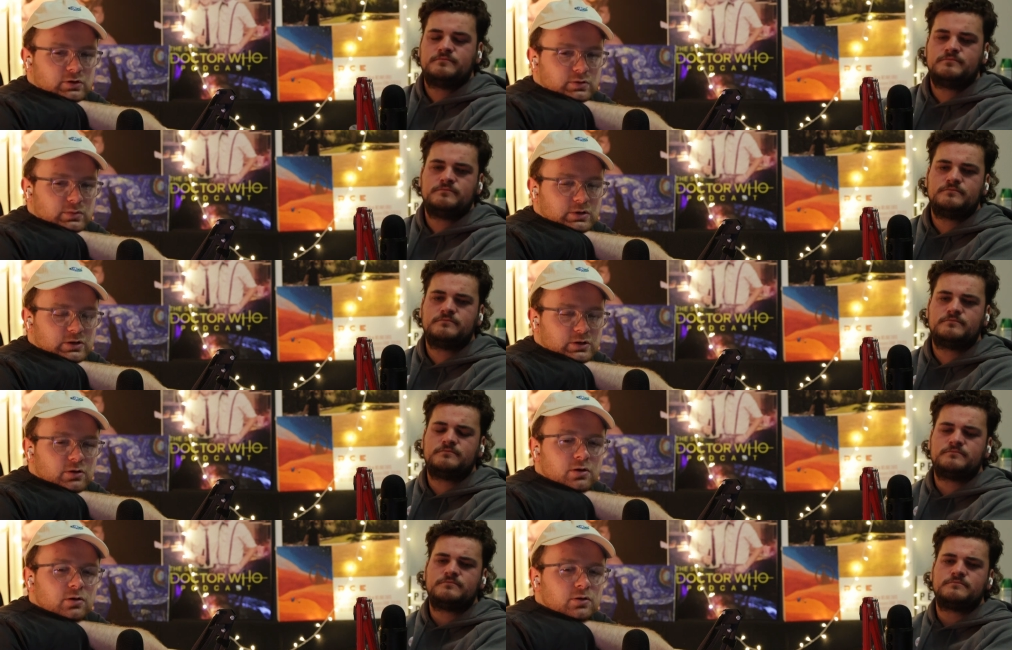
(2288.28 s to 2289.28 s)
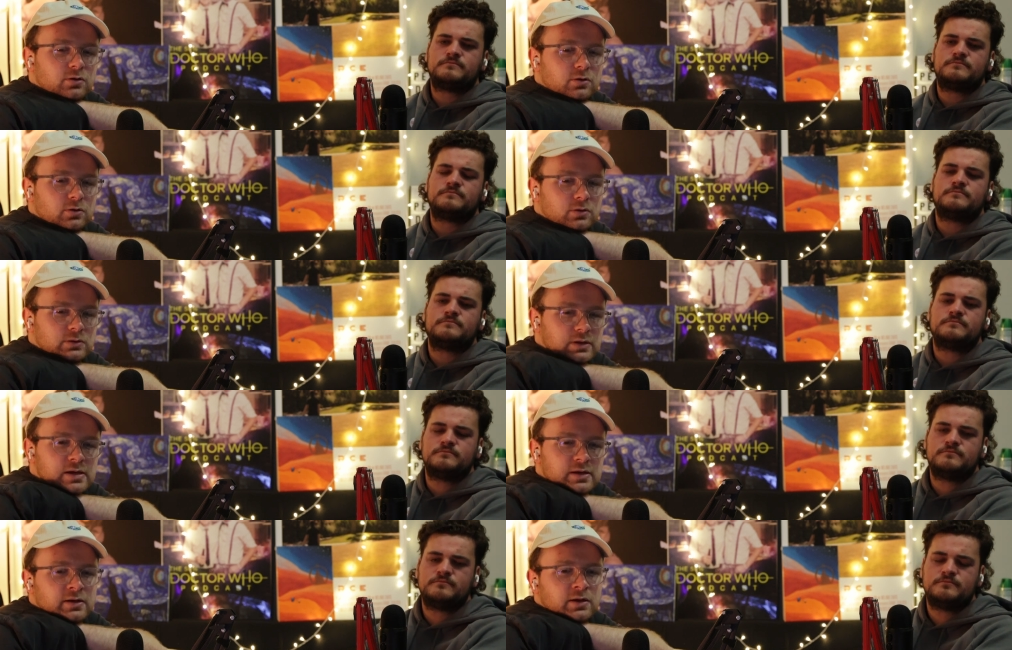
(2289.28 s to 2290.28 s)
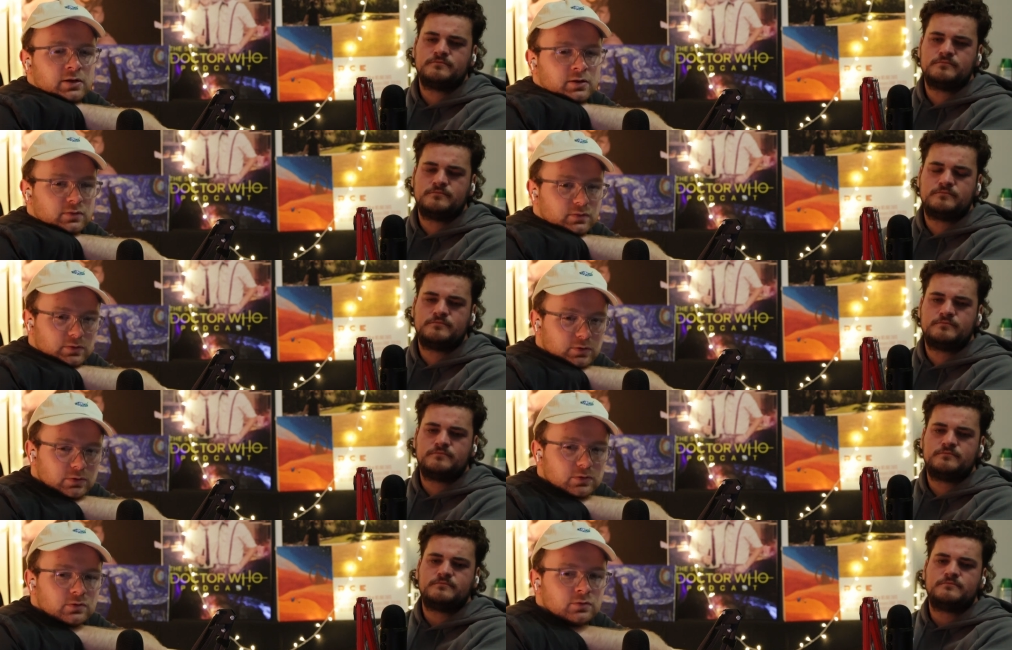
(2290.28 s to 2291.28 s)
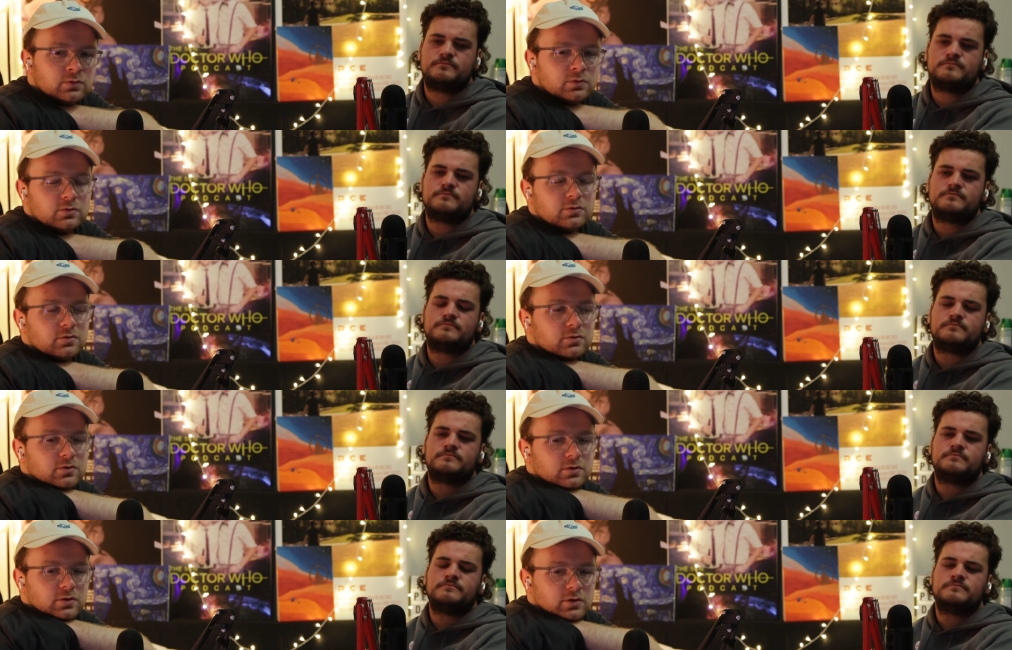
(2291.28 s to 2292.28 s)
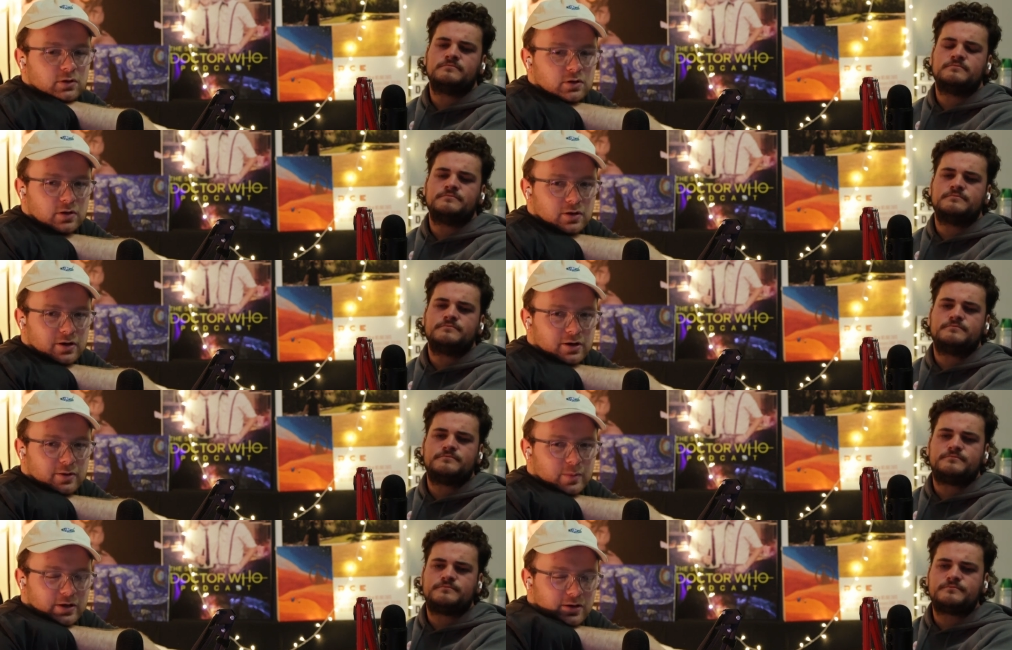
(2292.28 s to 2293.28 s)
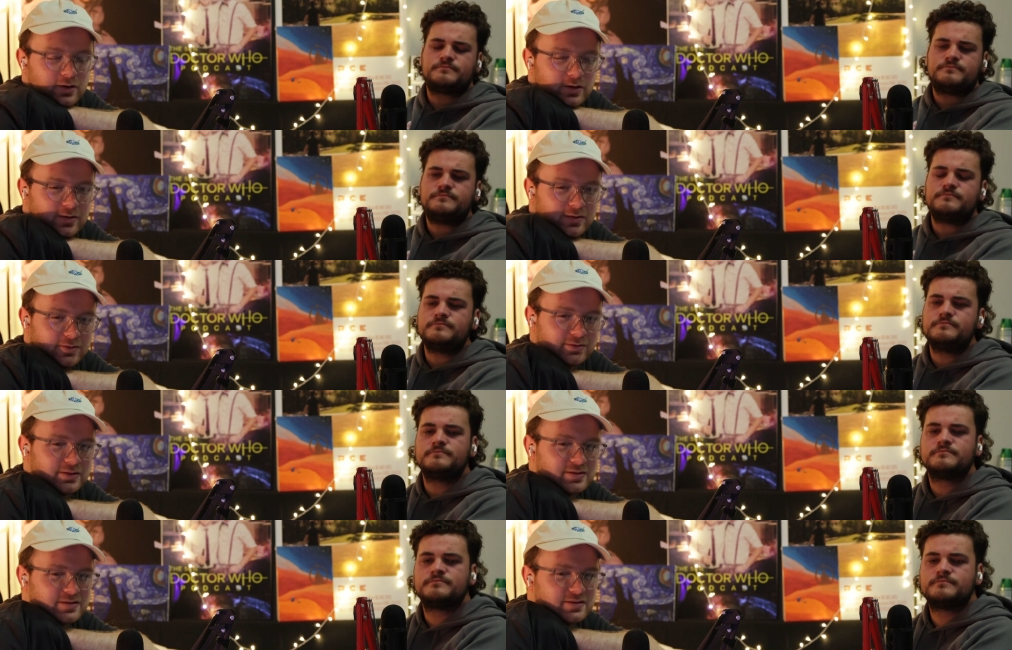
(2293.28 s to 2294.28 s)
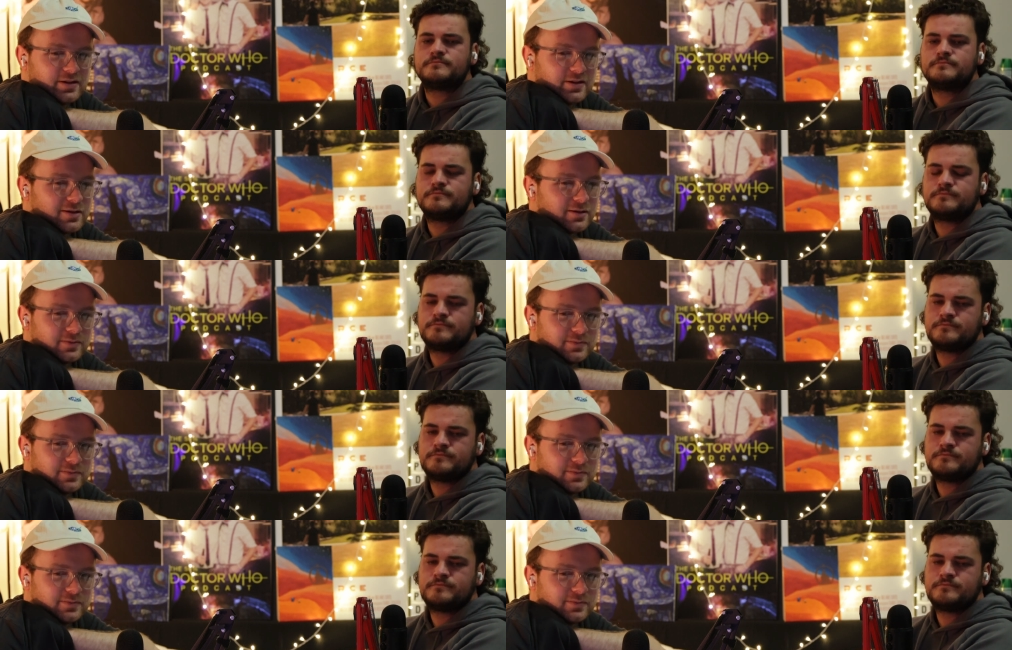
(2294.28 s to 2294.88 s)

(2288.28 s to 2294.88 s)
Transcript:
Speaker 1: Right. My whole life too. Oh my god, this is stunning.